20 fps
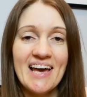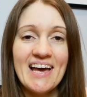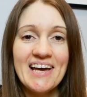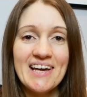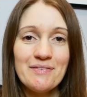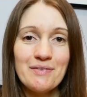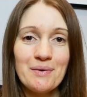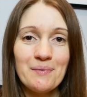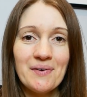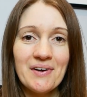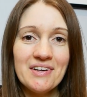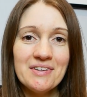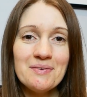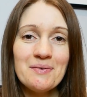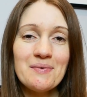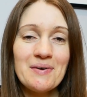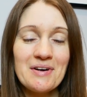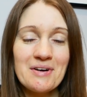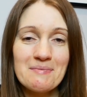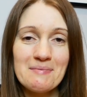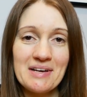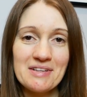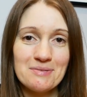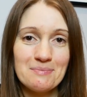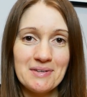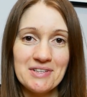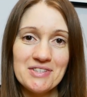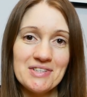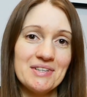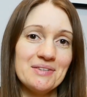Hey everyone, welcome back to
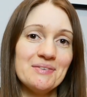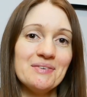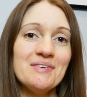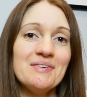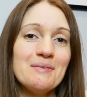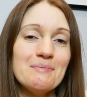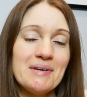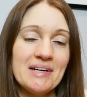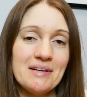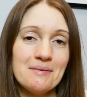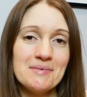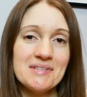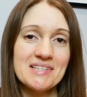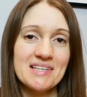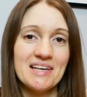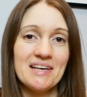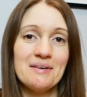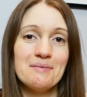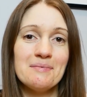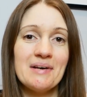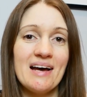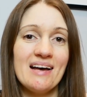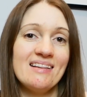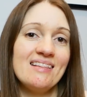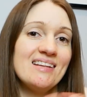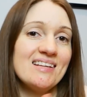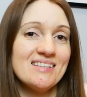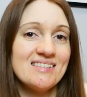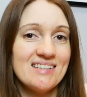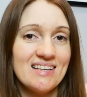my channel. My name is Kim and
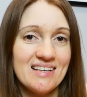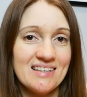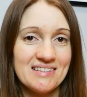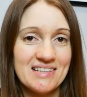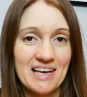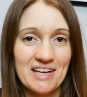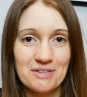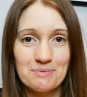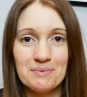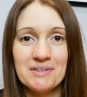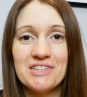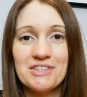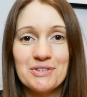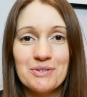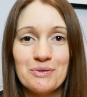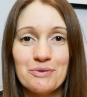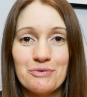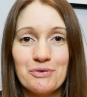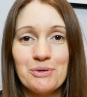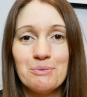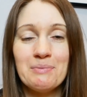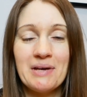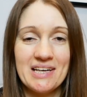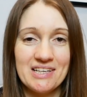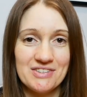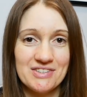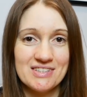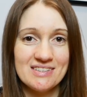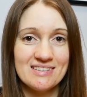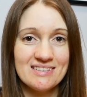this is Expedition 3
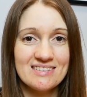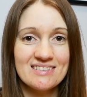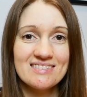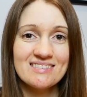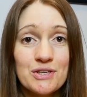Pages.